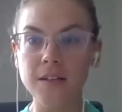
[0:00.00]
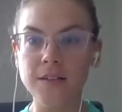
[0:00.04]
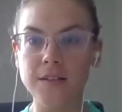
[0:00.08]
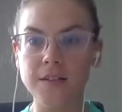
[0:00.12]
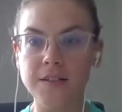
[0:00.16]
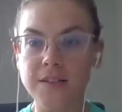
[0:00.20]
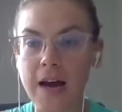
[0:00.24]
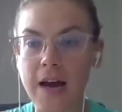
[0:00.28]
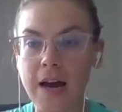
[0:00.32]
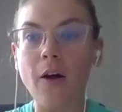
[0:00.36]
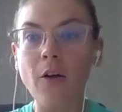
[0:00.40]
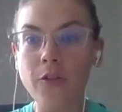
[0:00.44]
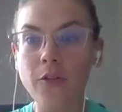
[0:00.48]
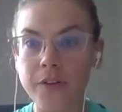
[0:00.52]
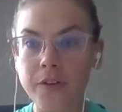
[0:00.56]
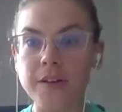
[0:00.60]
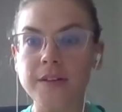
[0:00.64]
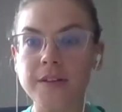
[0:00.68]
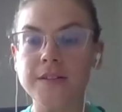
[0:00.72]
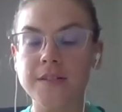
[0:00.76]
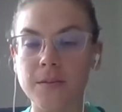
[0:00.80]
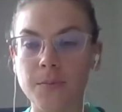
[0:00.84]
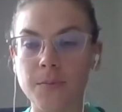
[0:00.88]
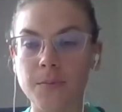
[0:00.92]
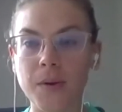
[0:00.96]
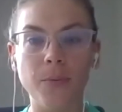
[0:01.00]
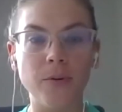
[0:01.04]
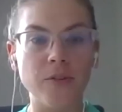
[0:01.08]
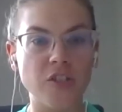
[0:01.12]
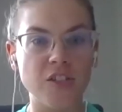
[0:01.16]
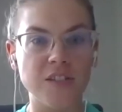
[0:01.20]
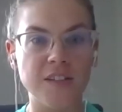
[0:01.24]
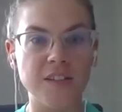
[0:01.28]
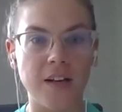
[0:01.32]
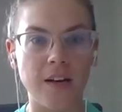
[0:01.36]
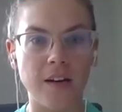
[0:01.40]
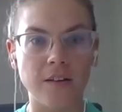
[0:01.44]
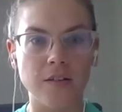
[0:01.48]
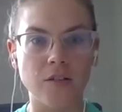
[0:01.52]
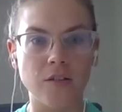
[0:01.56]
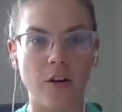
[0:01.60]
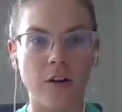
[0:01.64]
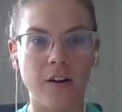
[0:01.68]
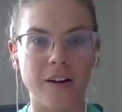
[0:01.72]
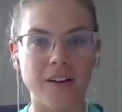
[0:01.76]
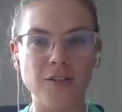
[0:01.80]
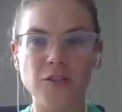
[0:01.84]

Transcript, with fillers: tell this to people just getting started.